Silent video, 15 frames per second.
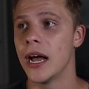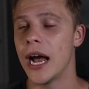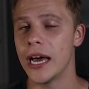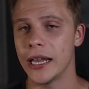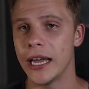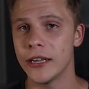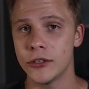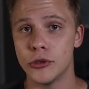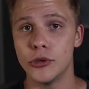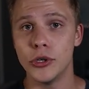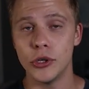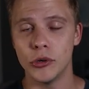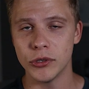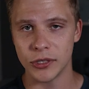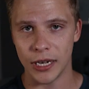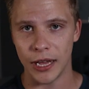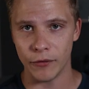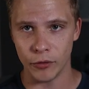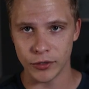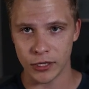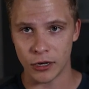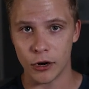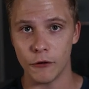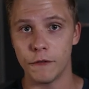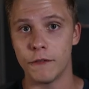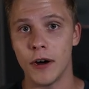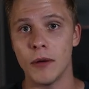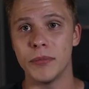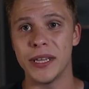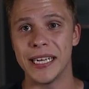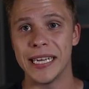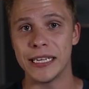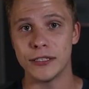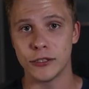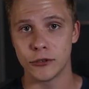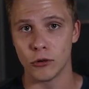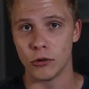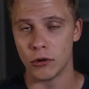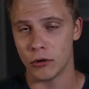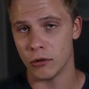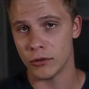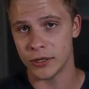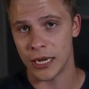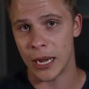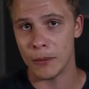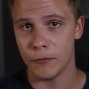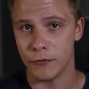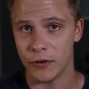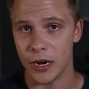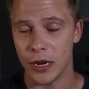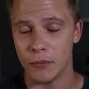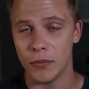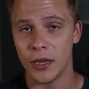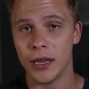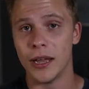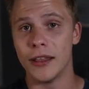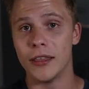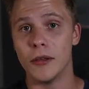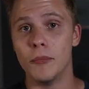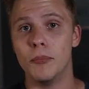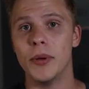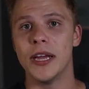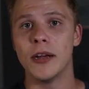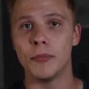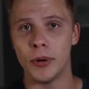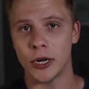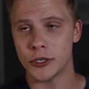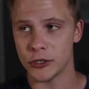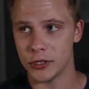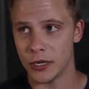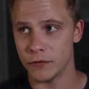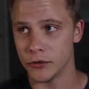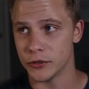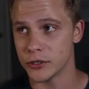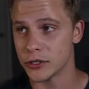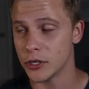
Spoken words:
I like to use levels that are from the historical time frame, the big picture levels.